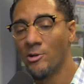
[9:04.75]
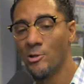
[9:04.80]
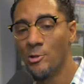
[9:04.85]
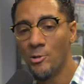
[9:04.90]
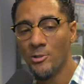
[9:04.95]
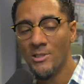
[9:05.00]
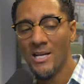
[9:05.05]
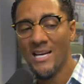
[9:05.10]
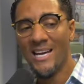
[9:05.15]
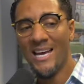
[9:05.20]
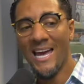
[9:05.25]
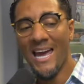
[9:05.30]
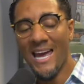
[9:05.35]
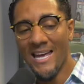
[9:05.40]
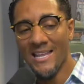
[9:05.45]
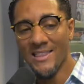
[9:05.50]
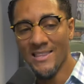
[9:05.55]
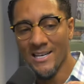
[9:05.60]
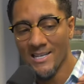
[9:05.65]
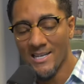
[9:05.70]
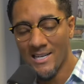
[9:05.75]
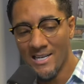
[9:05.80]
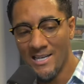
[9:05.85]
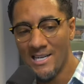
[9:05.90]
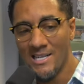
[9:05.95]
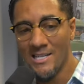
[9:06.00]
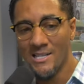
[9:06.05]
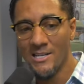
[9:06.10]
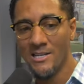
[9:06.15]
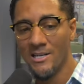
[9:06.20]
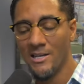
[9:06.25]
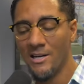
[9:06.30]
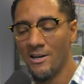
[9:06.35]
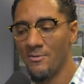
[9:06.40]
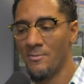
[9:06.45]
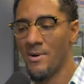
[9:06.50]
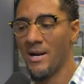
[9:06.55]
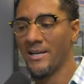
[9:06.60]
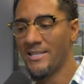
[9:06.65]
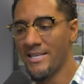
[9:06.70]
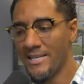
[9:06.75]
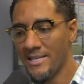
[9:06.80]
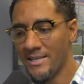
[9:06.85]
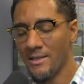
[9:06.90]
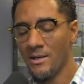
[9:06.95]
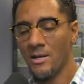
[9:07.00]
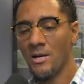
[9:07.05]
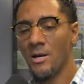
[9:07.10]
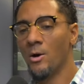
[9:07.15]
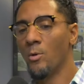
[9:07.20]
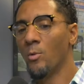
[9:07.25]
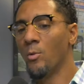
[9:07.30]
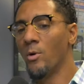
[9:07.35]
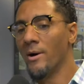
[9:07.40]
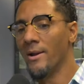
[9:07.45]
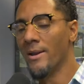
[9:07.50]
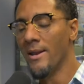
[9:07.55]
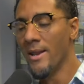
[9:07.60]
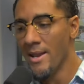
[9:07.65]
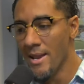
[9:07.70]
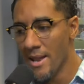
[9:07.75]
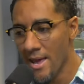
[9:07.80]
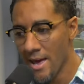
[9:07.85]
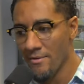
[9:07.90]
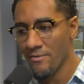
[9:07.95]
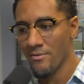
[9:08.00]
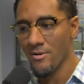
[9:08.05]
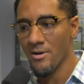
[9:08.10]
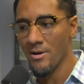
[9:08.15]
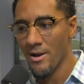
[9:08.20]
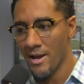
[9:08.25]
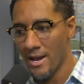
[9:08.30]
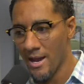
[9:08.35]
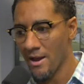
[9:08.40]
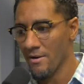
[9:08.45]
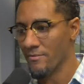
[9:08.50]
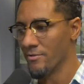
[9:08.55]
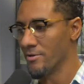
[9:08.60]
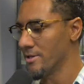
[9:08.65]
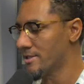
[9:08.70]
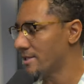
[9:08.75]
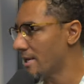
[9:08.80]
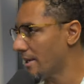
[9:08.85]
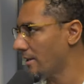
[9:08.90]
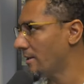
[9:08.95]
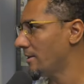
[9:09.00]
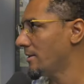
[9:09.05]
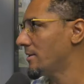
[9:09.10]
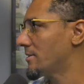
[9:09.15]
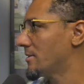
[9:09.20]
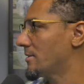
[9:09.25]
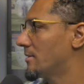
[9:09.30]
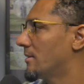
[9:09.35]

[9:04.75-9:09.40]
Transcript: foods, and the color of my teeth will never ever change.